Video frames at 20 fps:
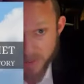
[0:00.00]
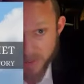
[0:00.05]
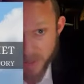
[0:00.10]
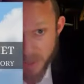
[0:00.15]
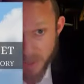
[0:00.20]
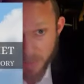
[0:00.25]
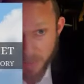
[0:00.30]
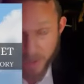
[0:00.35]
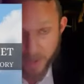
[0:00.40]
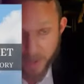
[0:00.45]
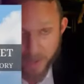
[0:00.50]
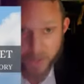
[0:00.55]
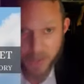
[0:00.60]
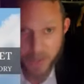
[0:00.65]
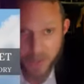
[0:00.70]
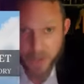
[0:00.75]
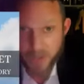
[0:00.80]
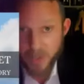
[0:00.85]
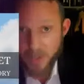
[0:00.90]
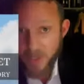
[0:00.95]

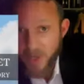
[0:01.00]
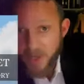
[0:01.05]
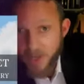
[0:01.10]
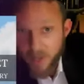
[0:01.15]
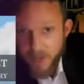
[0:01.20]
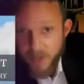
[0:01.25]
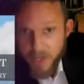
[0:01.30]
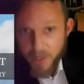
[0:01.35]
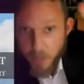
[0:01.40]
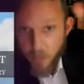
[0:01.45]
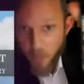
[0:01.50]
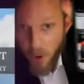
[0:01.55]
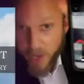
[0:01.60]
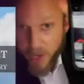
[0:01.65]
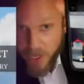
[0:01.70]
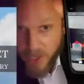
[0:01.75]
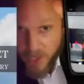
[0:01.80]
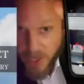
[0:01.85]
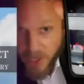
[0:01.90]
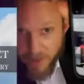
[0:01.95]
There's some rocky
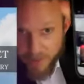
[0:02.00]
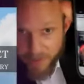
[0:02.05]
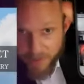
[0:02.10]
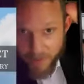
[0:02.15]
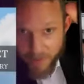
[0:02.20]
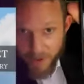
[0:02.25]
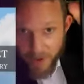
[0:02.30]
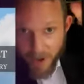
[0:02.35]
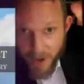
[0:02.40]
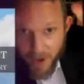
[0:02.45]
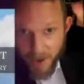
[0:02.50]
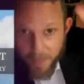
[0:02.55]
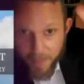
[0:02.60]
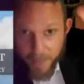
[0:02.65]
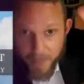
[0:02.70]
stuff over here,